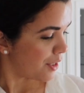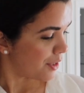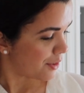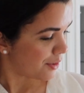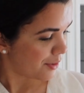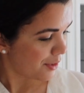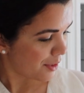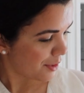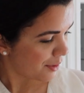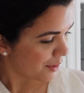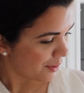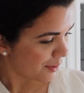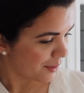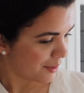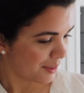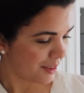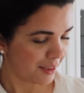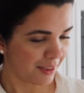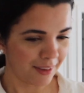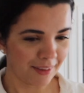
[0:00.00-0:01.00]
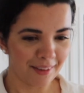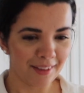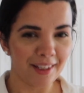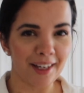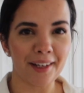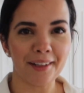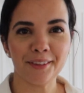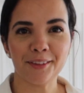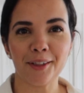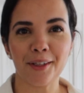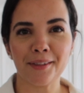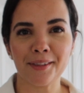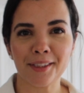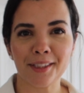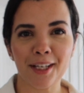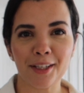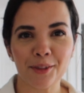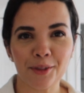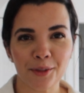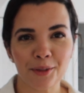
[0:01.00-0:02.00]
So, yeah. So I just
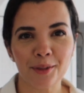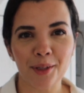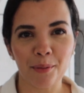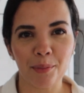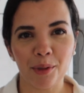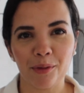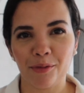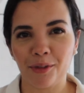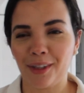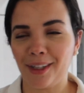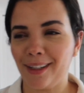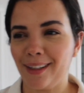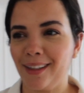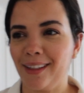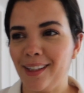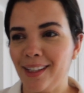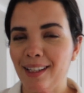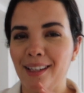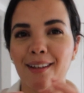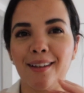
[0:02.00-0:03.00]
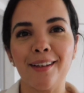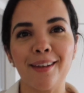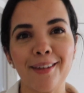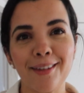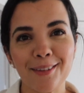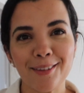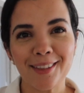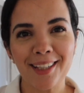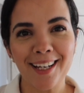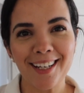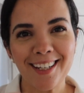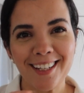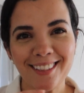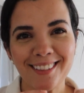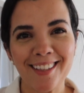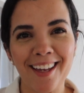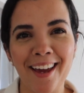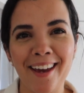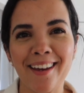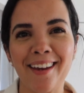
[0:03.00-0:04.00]
had to stop it for a little tiny
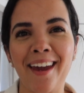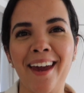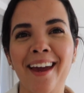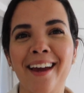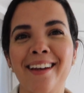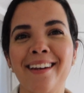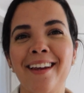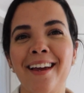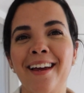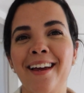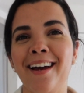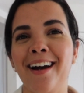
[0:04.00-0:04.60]
second.